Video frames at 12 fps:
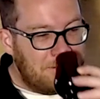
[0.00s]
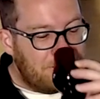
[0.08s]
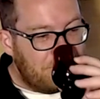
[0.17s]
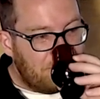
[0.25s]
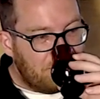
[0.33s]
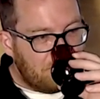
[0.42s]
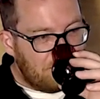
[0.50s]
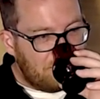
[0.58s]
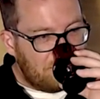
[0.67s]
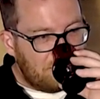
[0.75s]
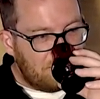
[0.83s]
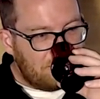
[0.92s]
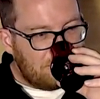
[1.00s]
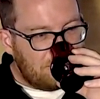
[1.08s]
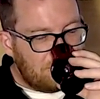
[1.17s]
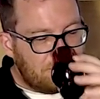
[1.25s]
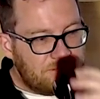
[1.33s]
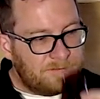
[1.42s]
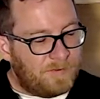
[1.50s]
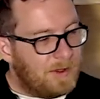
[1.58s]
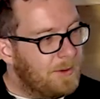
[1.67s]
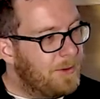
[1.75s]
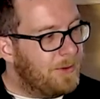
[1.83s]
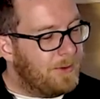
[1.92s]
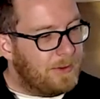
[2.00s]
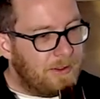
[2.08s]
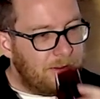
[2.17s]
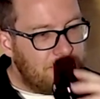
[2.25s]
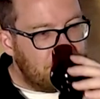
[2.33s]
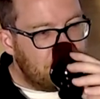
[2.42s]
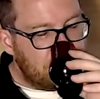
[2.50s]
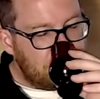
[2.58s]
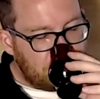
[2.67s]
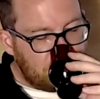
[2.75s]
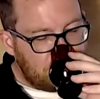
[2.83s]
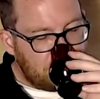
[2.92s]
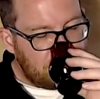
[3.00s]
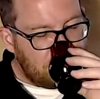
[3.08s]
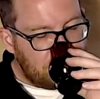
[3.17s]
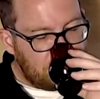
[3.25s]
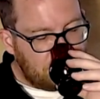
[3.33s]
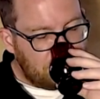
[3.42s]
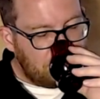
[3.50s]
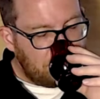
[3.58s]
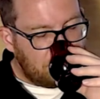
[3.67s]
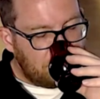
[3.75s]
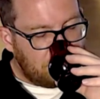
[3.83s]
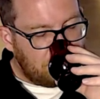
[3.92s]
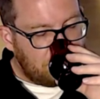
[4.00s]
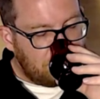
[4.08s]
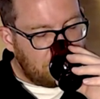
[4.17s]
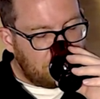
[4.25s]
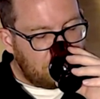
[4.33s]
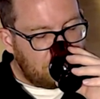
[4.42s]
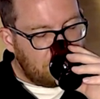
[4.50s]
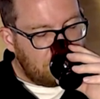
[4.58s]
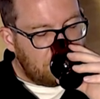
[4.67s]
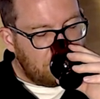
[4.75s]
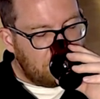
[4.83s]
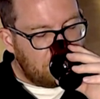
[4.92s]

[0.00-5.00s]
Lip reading: (silence)